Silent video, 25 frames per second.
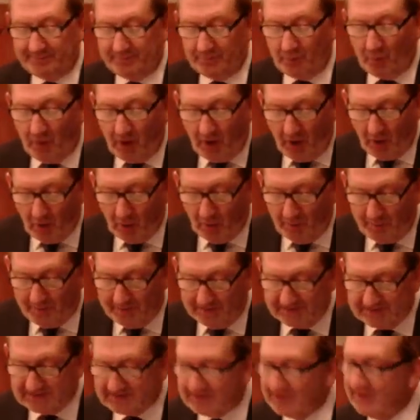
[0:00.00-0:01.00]
What hope
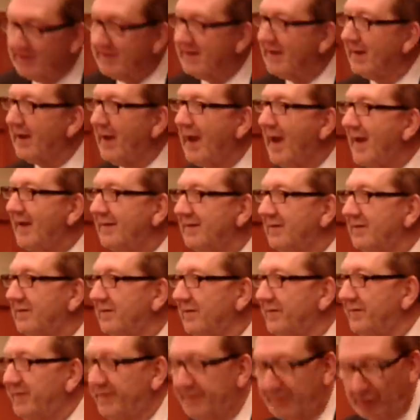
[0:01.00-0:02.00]
is there in a land
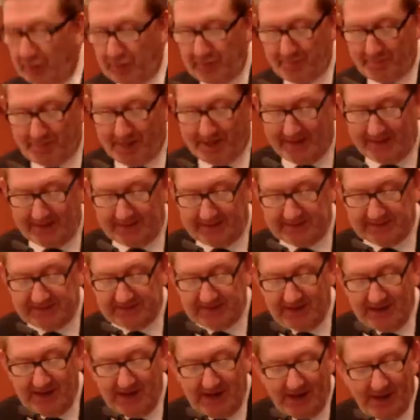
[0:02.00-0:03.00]
of food banks?
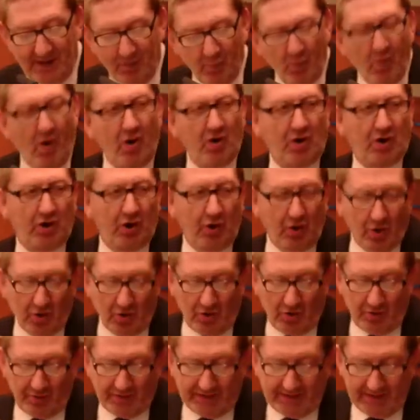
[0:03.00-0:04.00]
And what
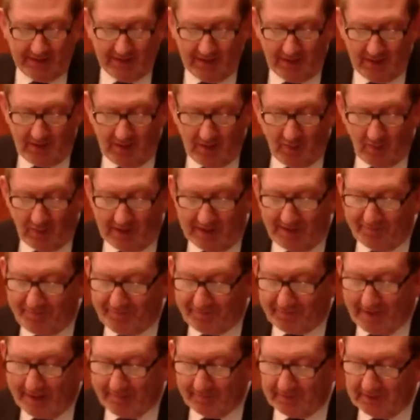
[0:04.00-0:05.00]
glory when a
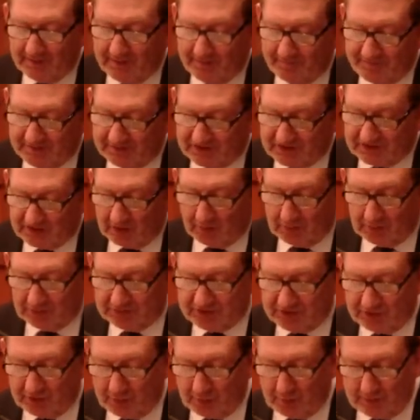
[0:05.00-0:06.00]
family of a
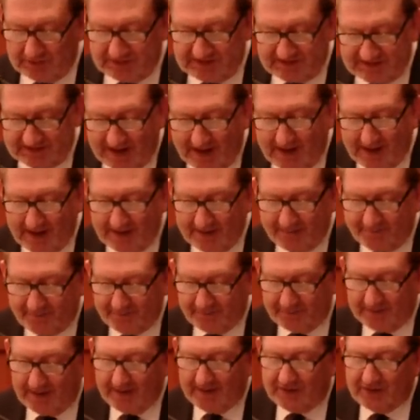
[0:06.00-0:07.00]
soldier who has died for
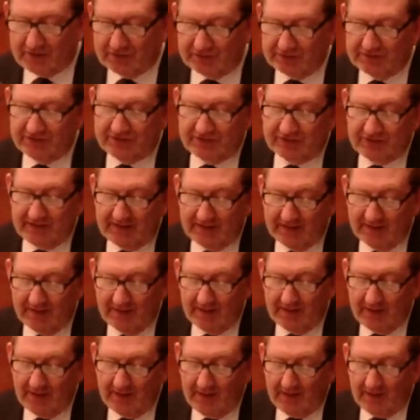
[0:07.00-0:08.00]
their country
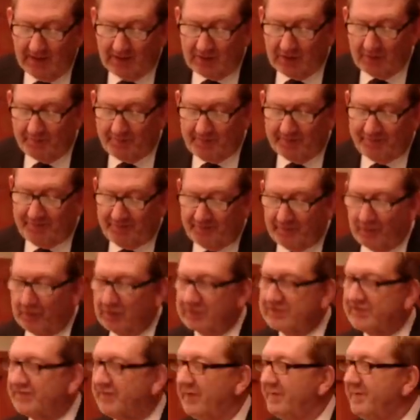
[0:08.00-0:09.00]
could be
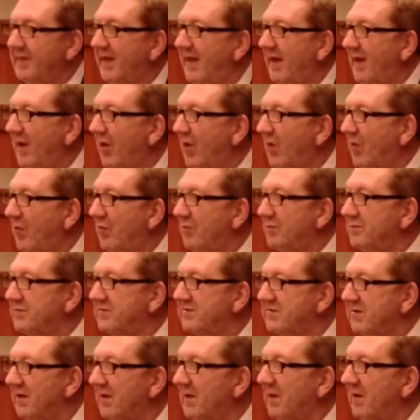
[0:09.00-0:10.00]
forced from their
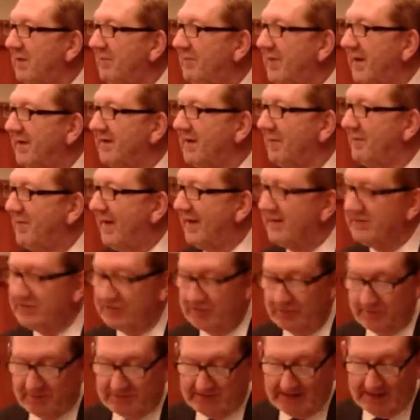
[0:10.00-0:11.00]
homes by the
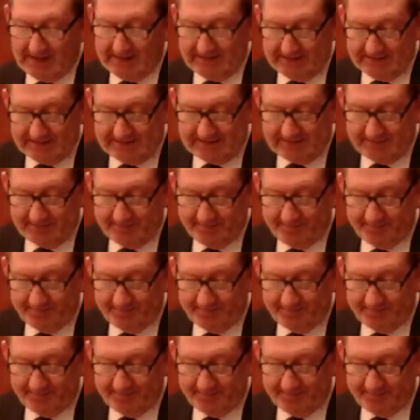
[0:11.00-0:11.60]
bedroom tax.